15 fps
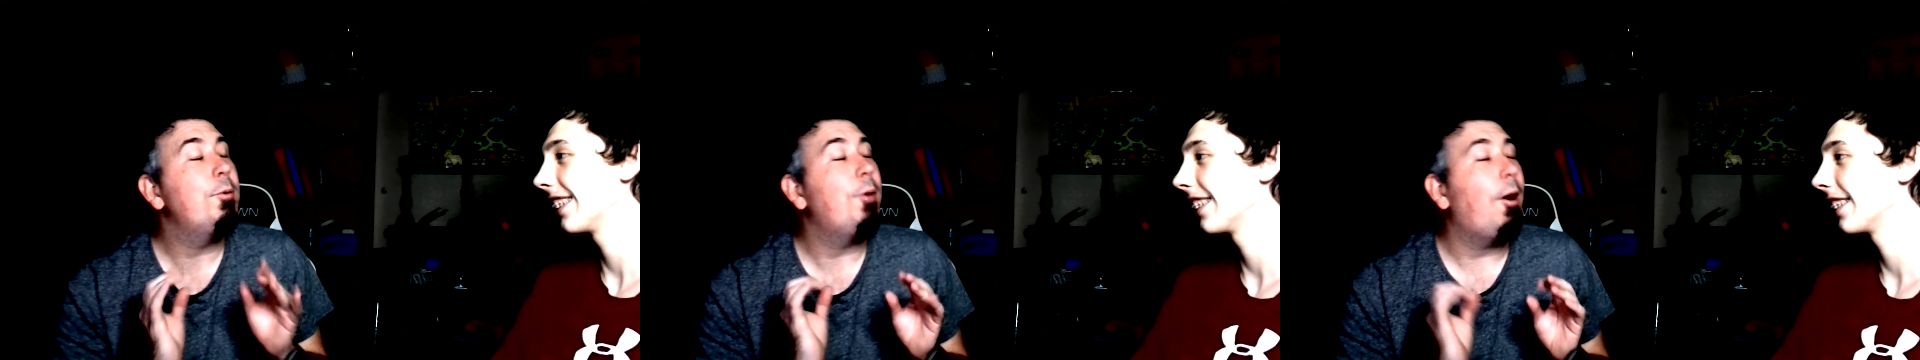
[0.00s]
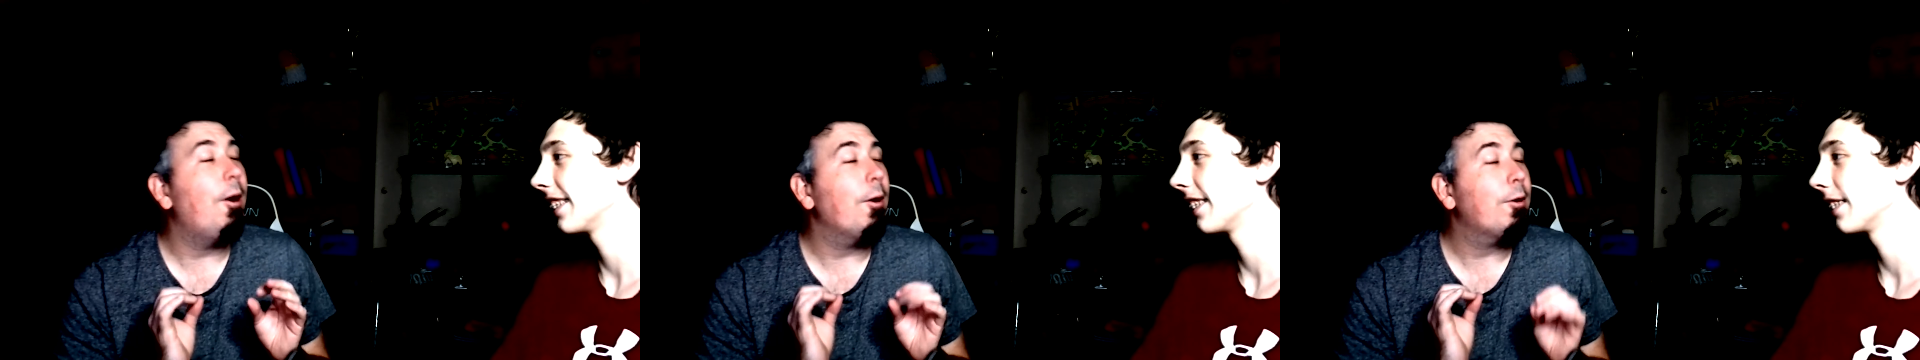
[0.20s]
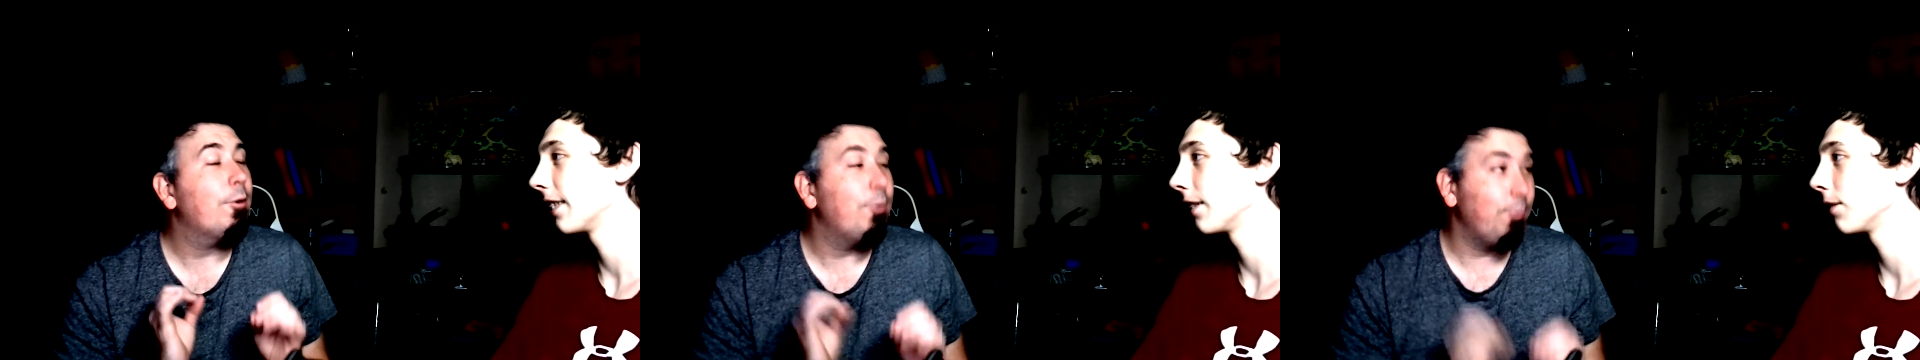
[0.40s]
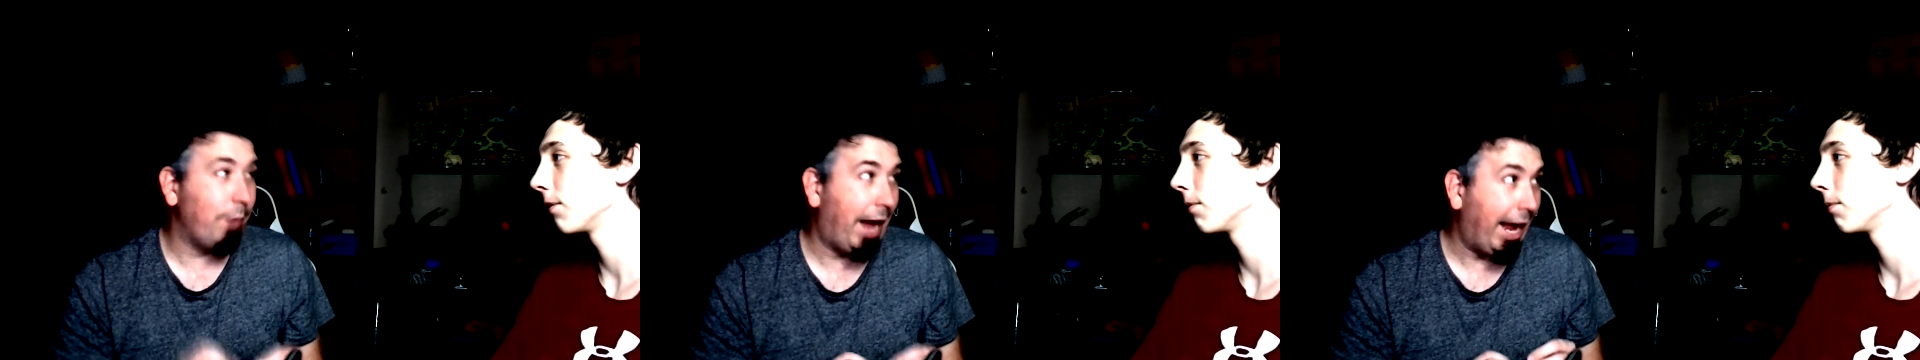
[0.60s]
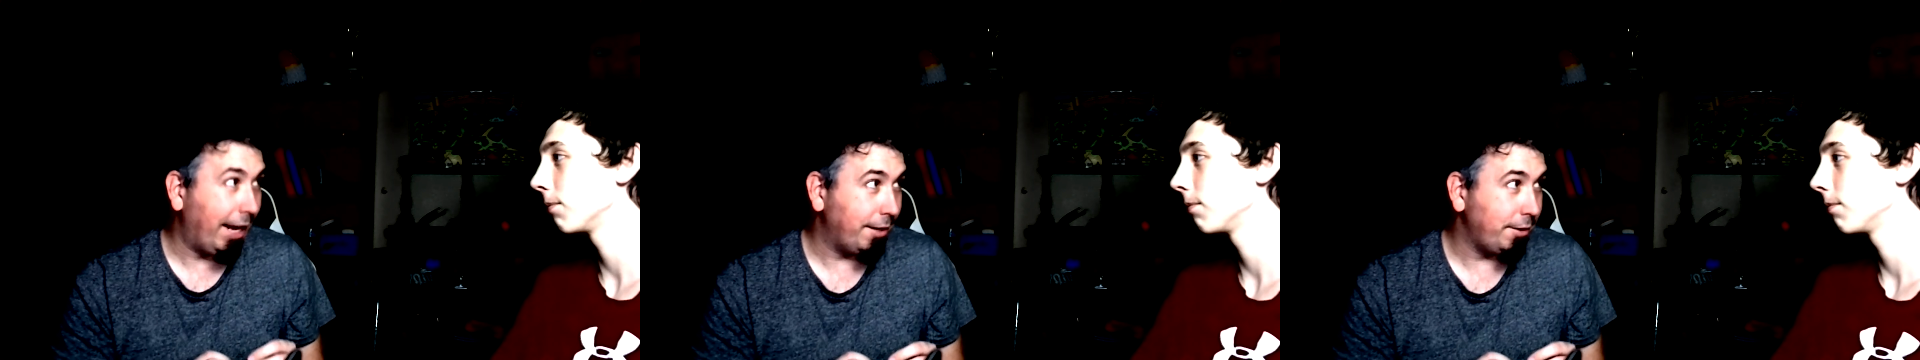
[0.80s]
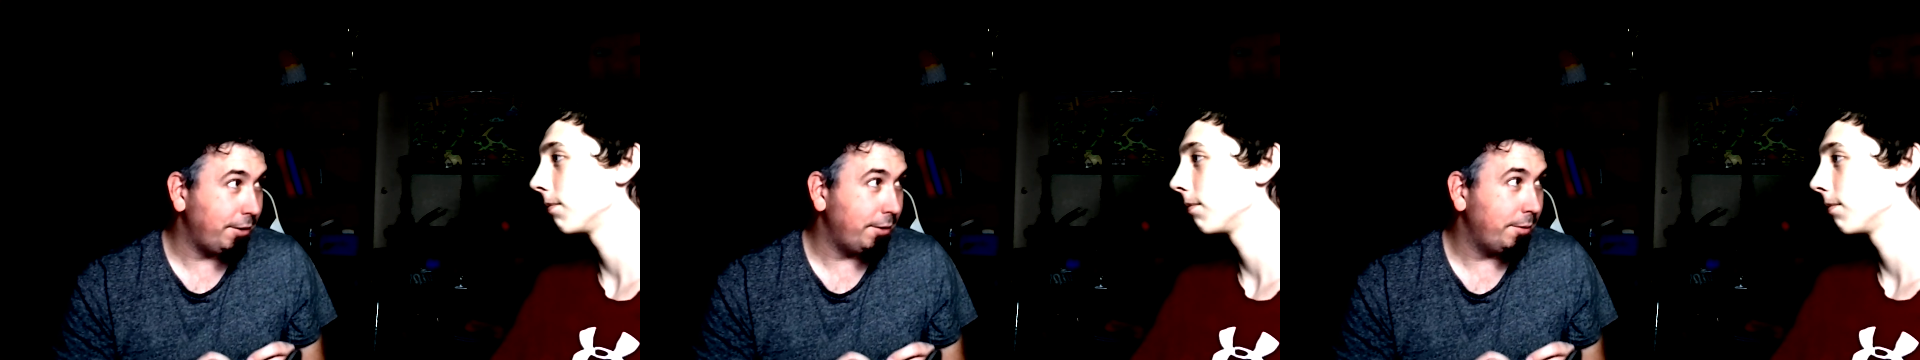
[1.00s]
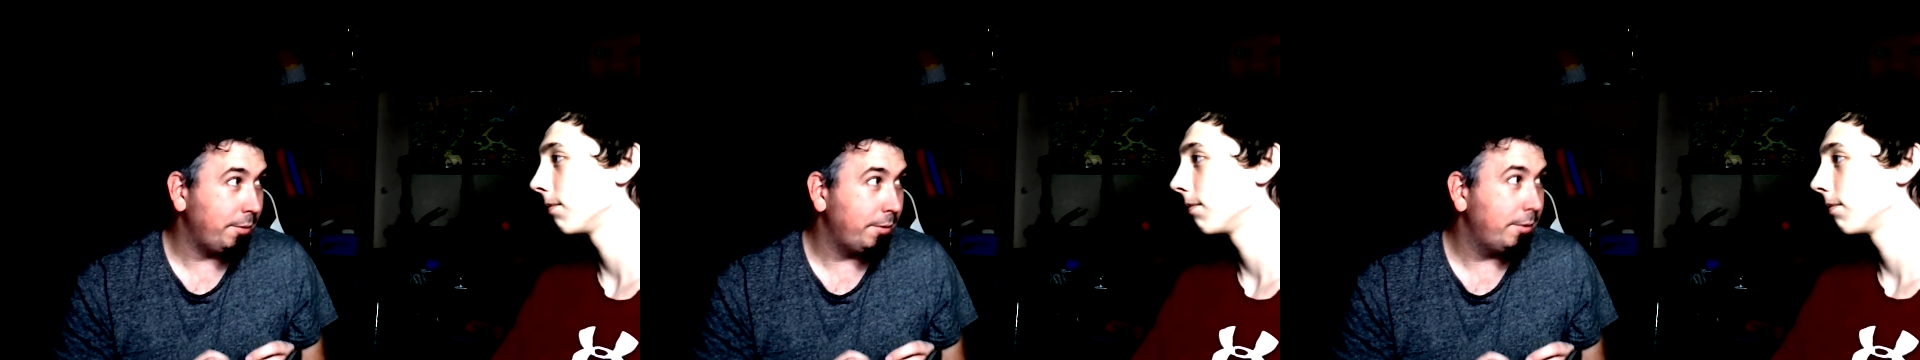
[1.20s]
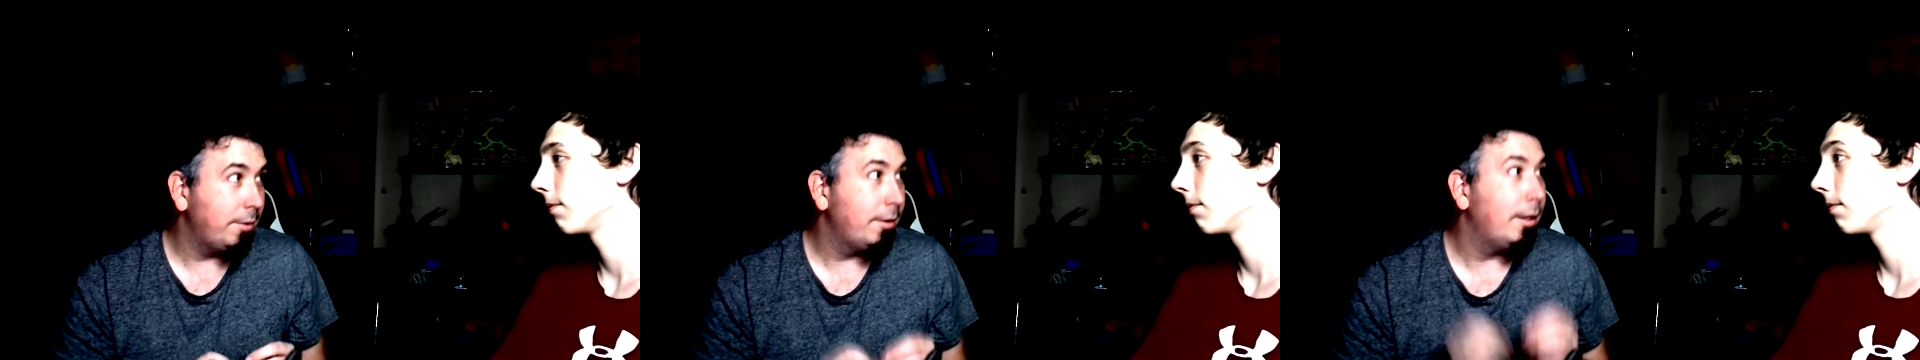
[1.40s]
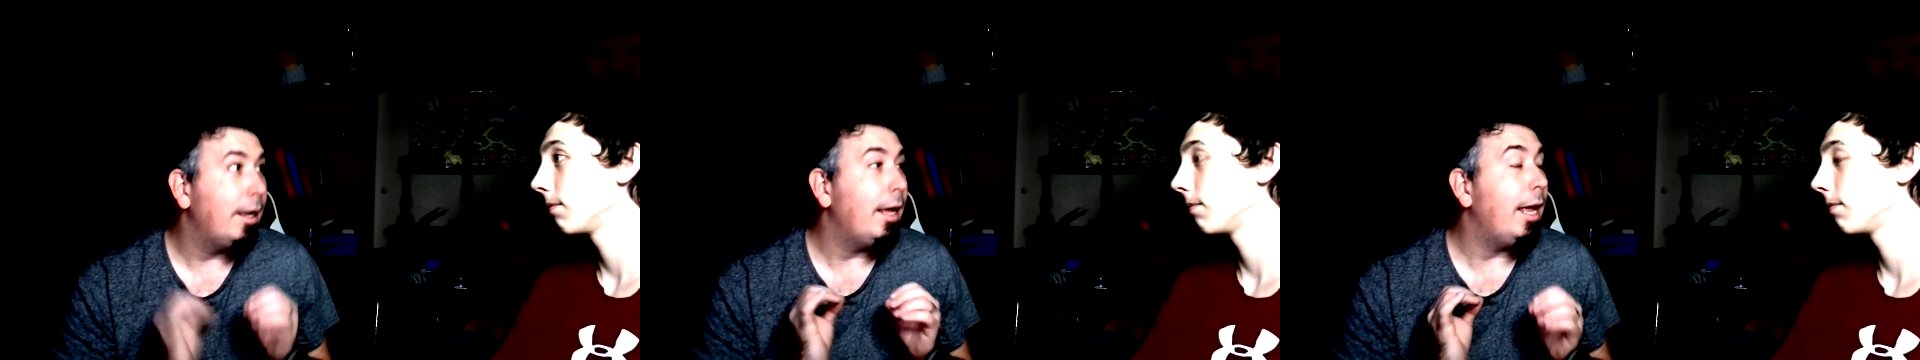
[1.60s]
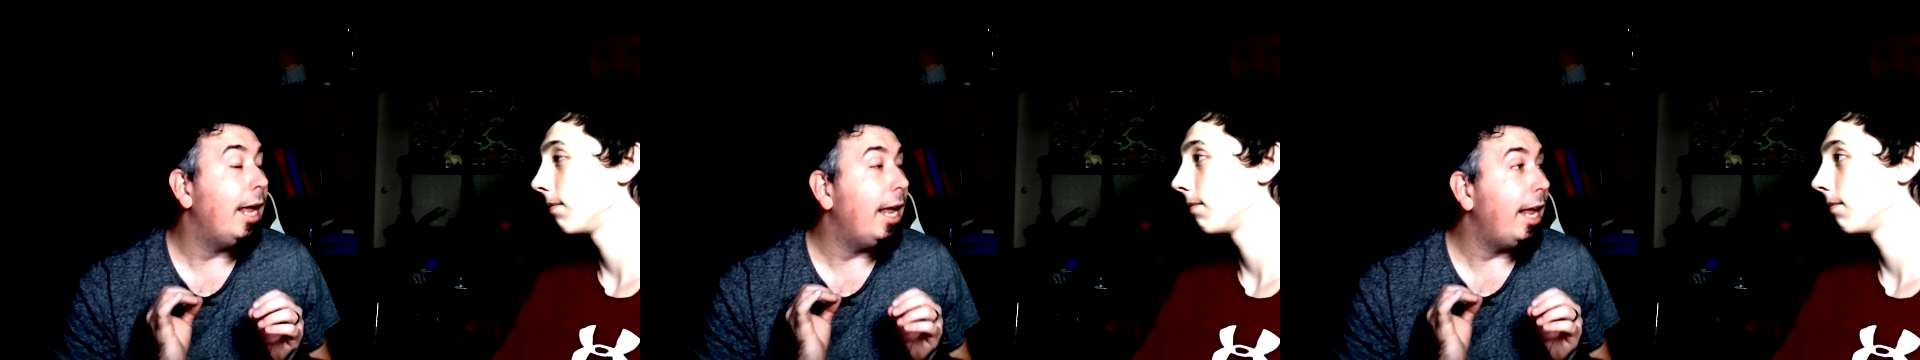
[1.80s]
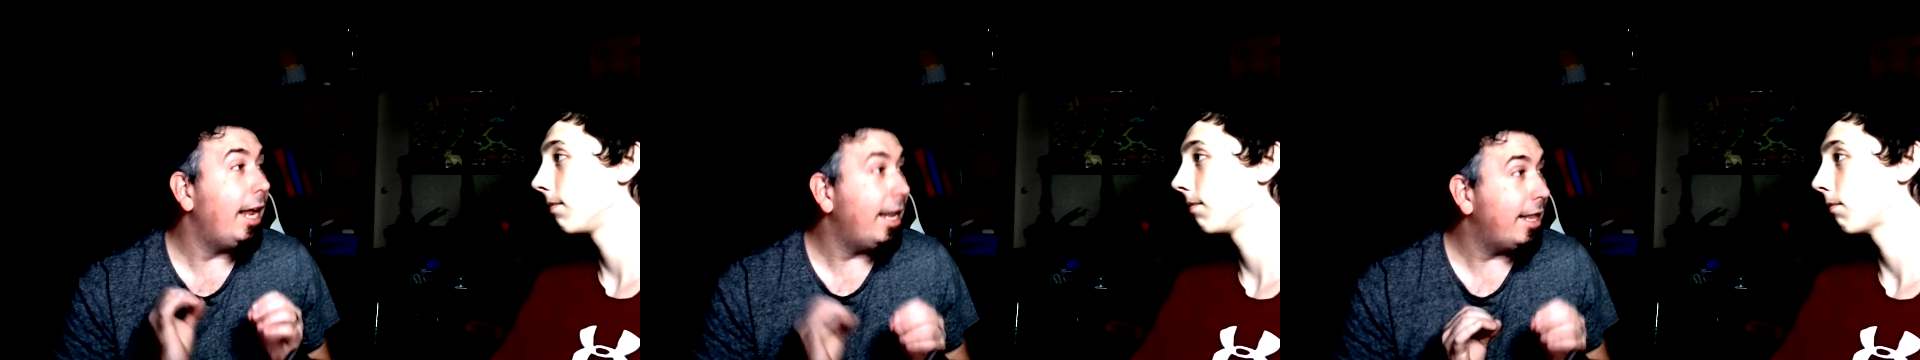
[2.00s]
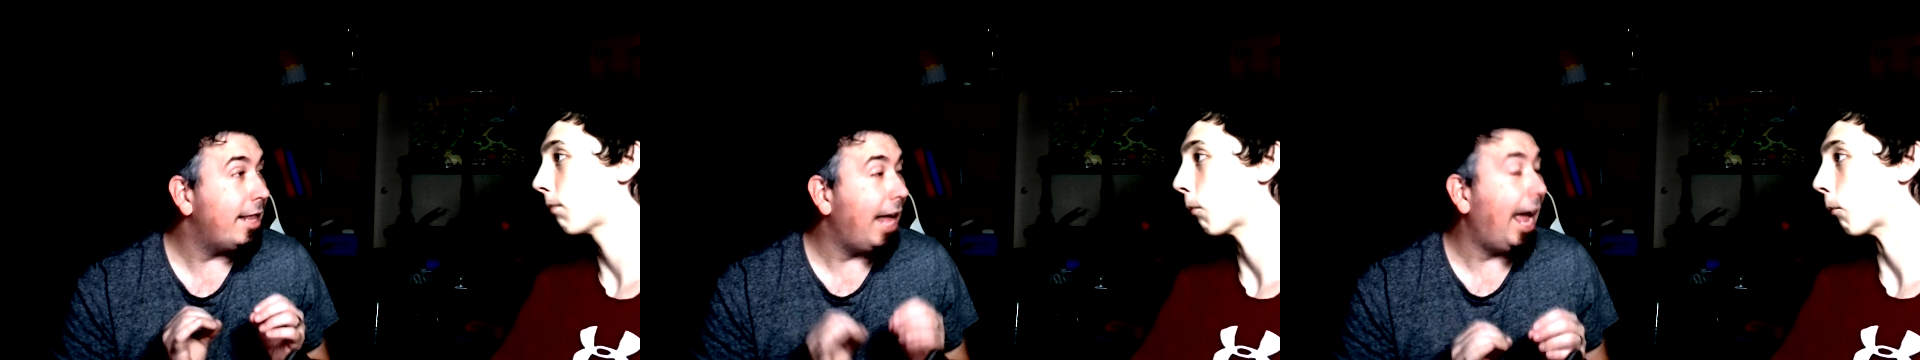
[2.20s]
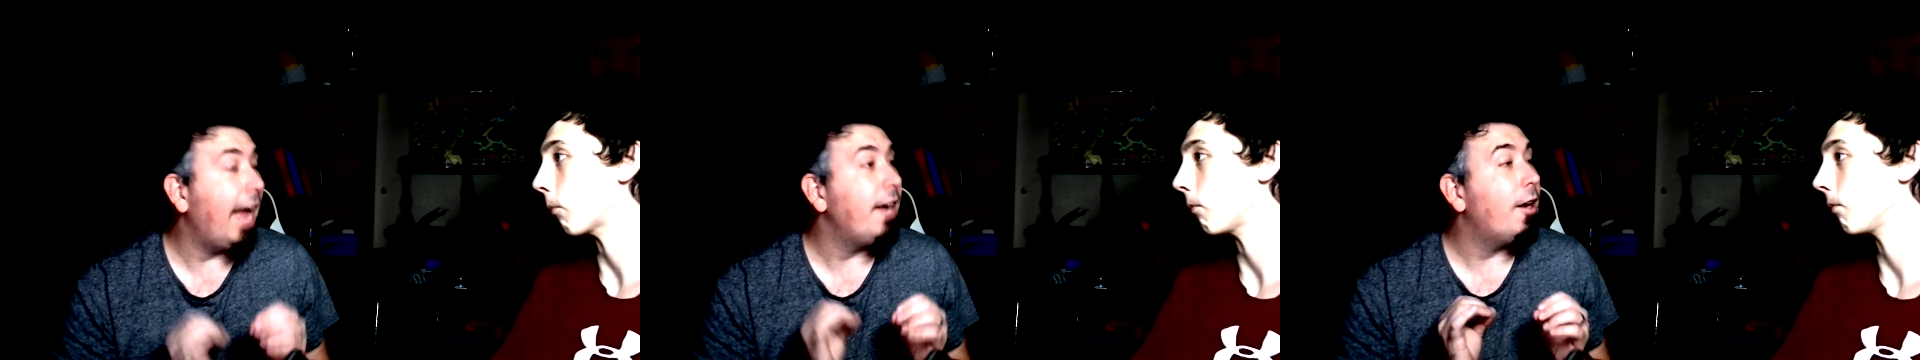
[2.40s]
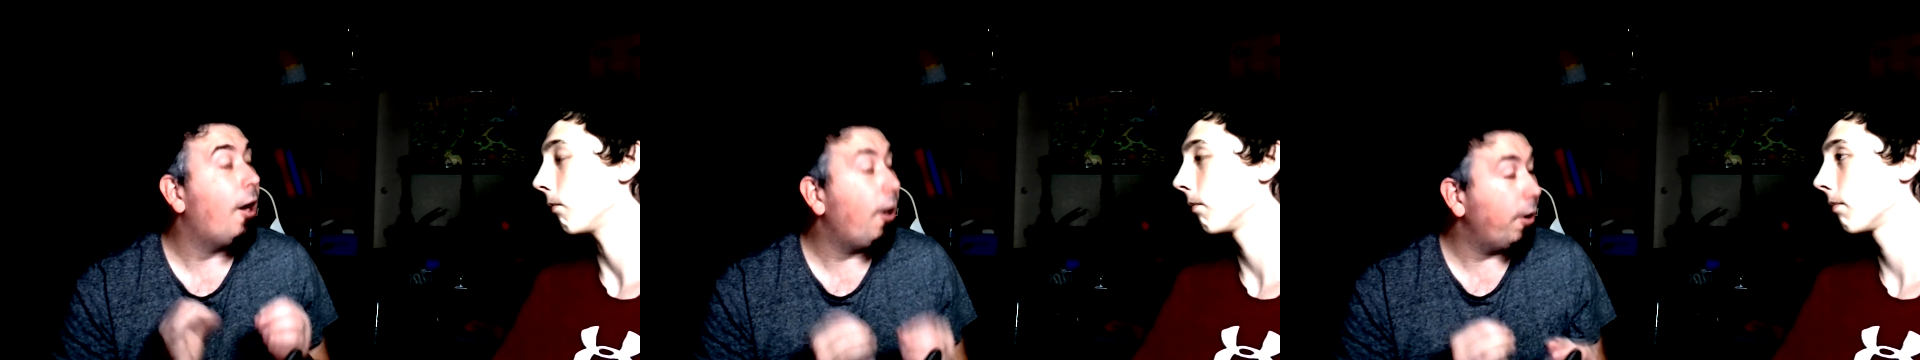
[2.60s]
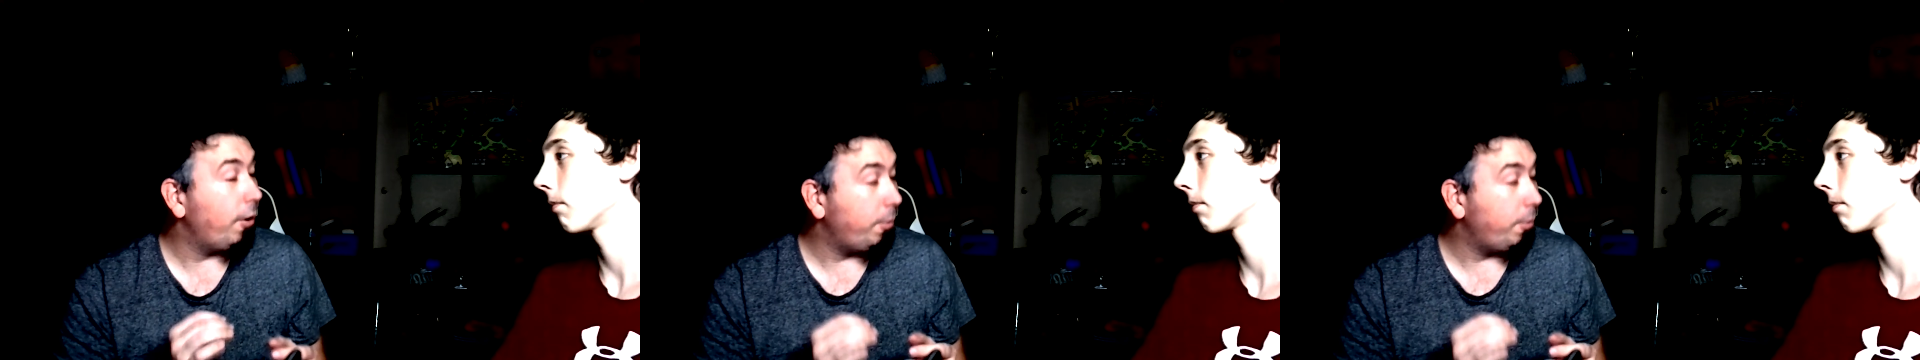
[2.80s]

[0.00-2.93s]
are correct in that our